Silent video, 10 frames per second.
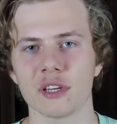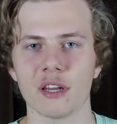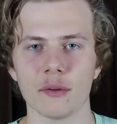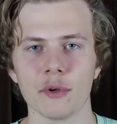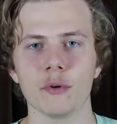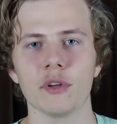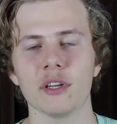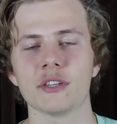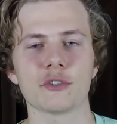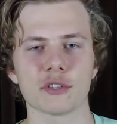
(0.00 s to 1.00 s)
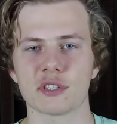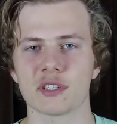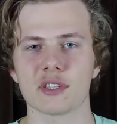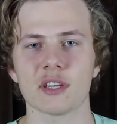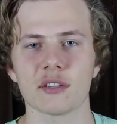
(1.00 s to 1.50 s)
and a million is just
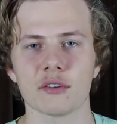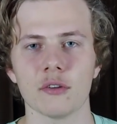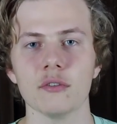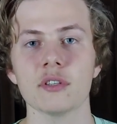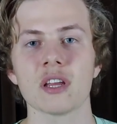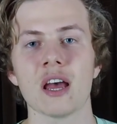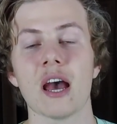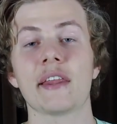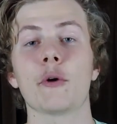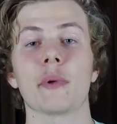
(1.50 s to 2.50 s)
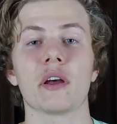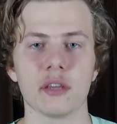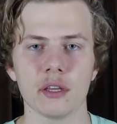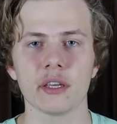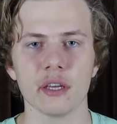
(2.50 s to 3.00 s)
$60,000, and that will be our
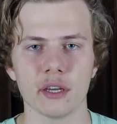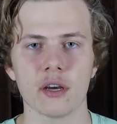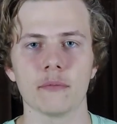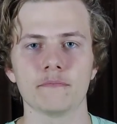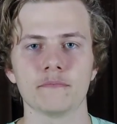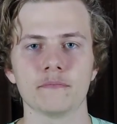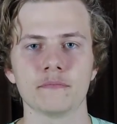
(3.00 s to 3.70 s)
yearly income.